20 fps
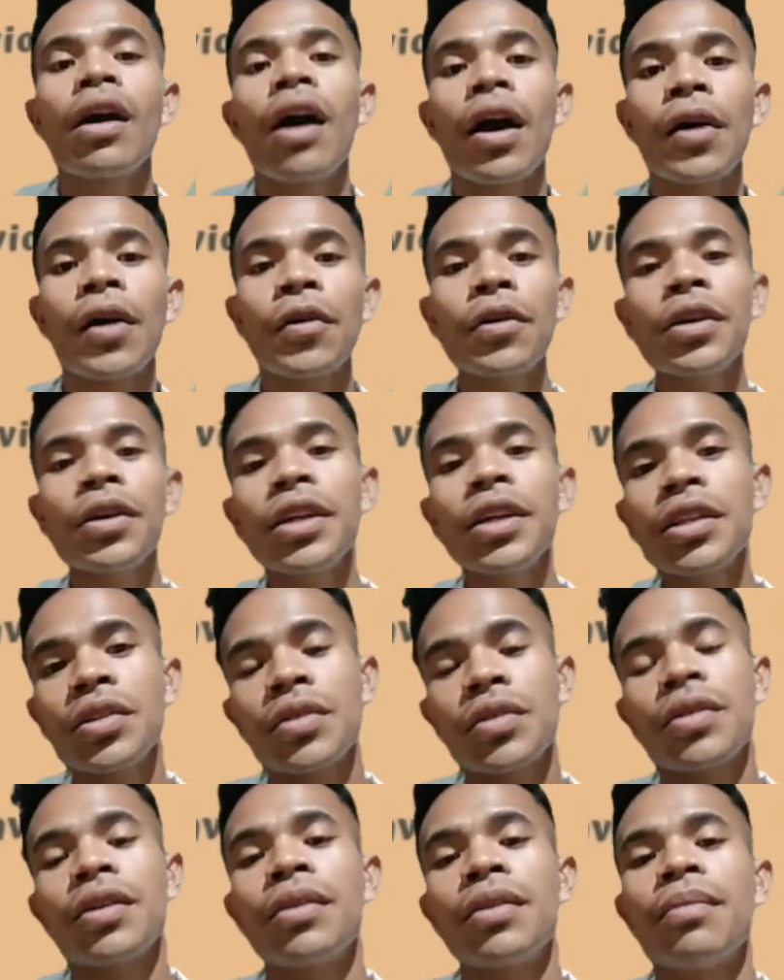According
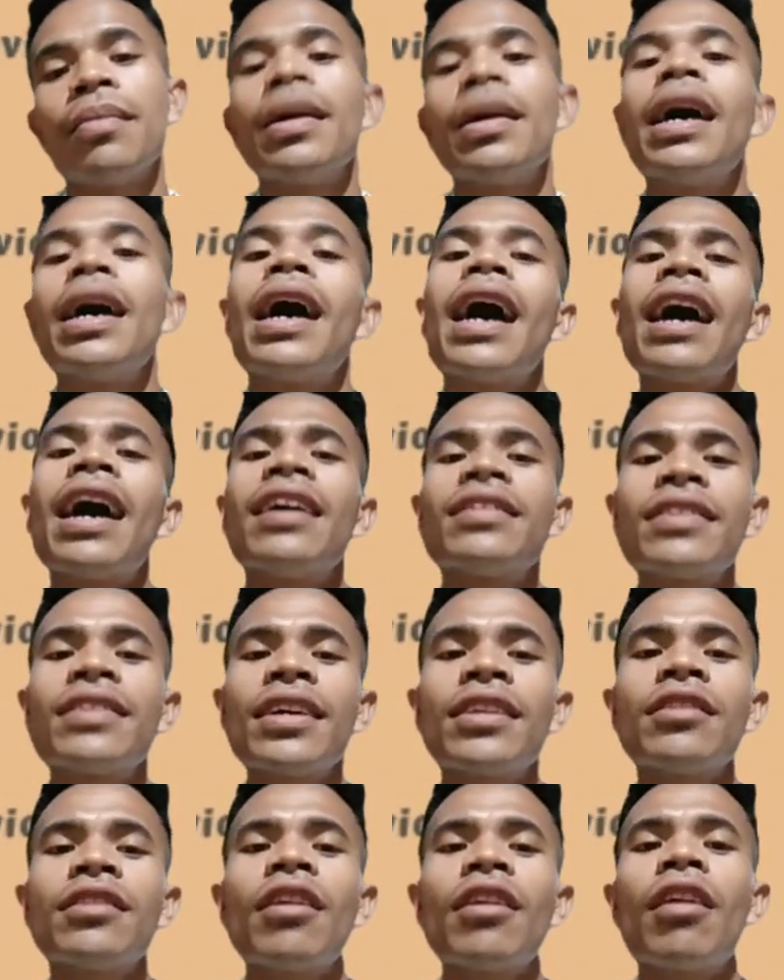to him, a
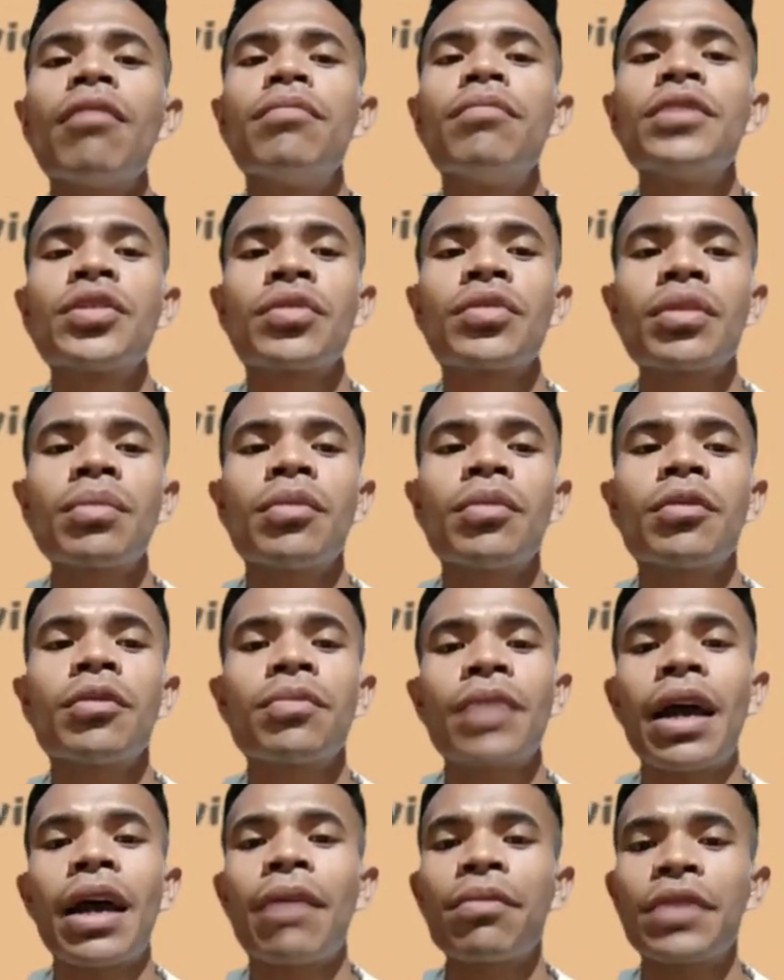set of measurable
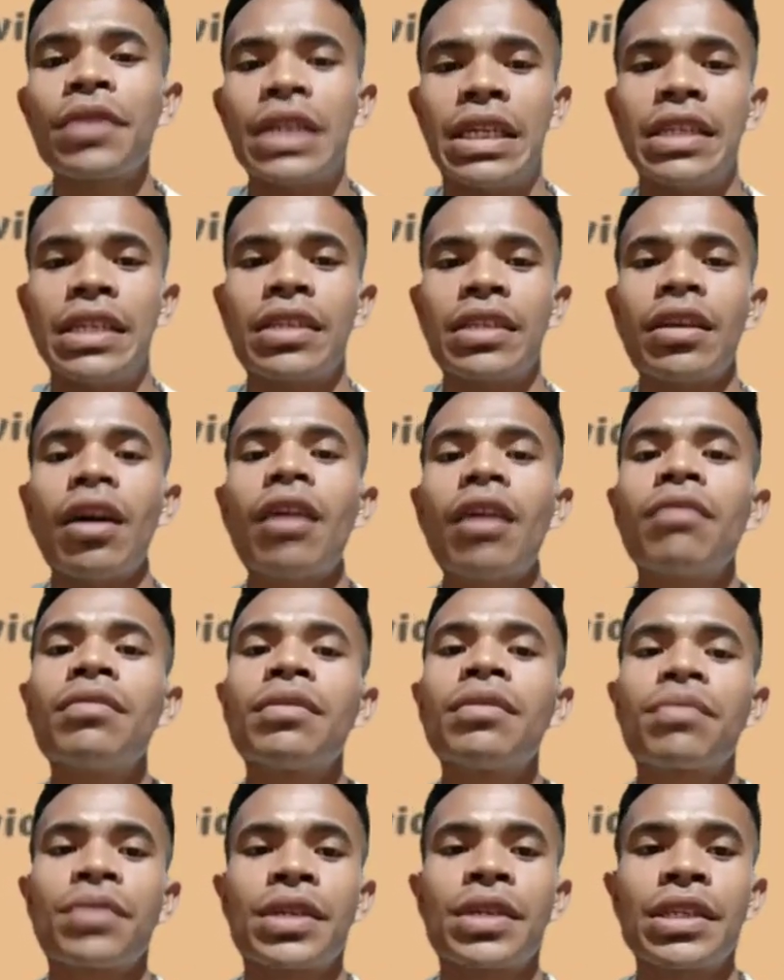properties of
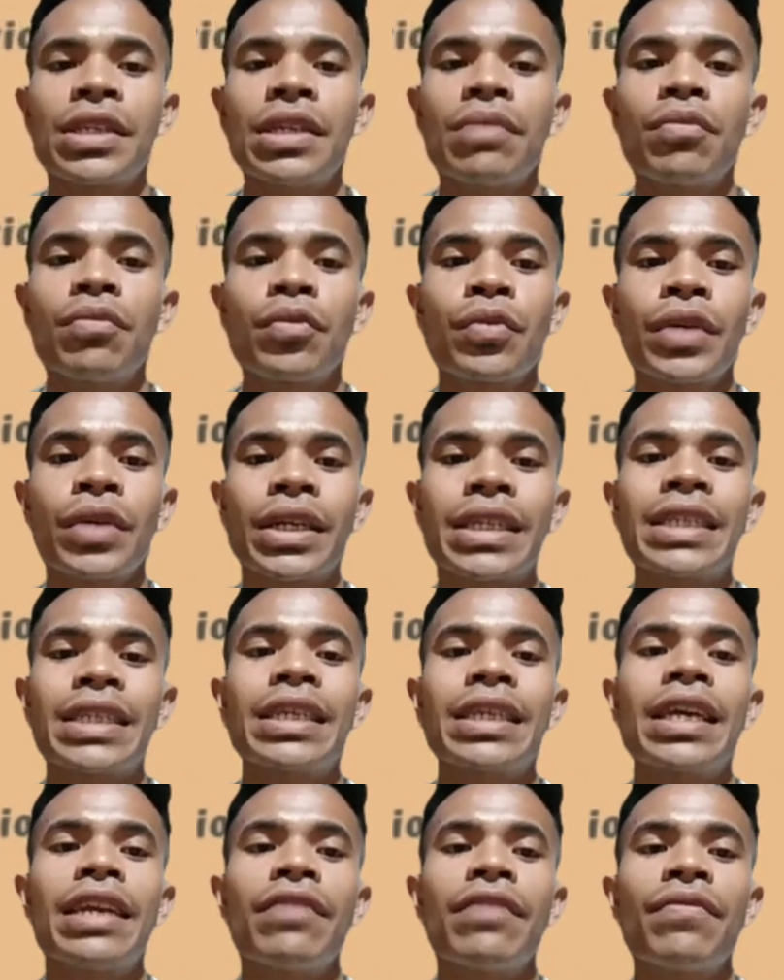the perceived
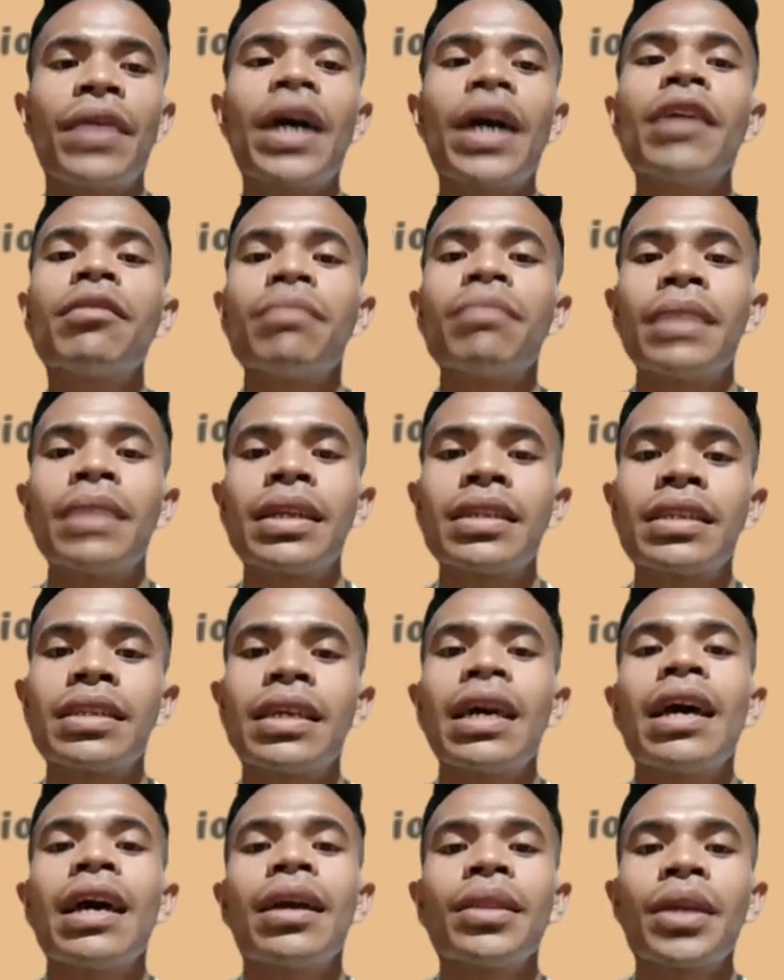worked environment,
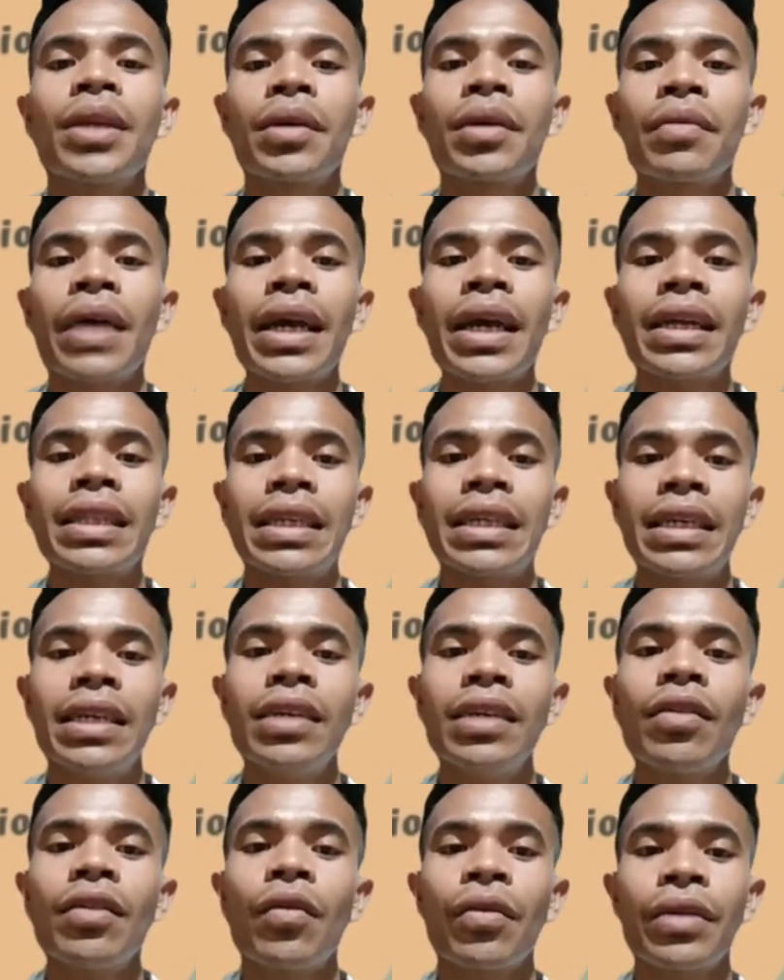
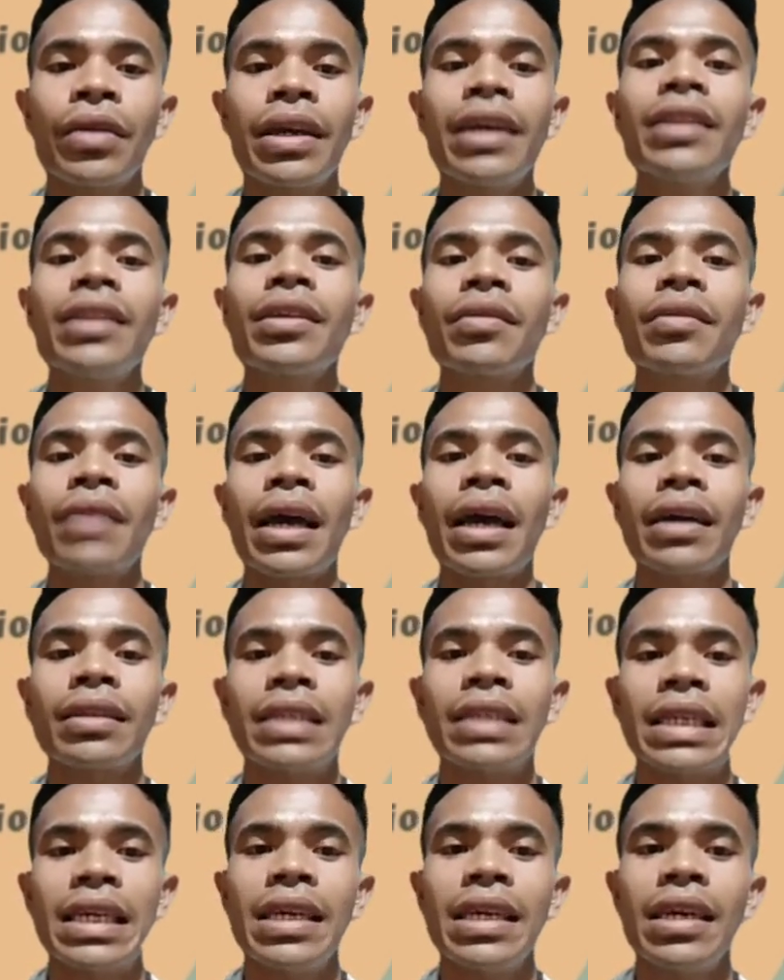directly or
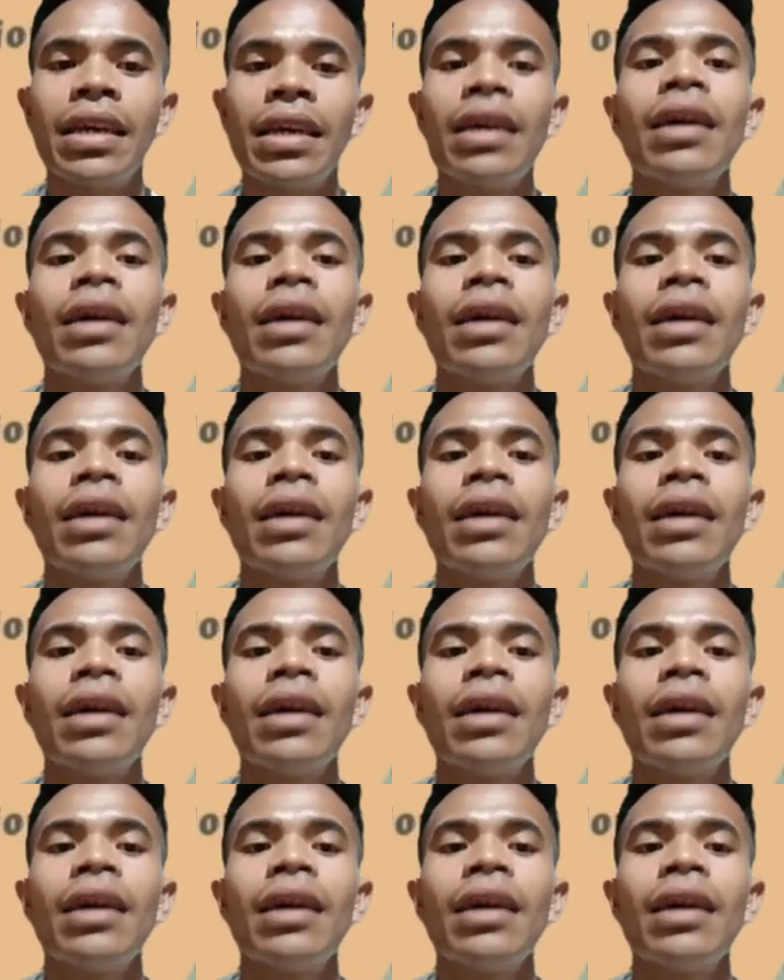indirectly,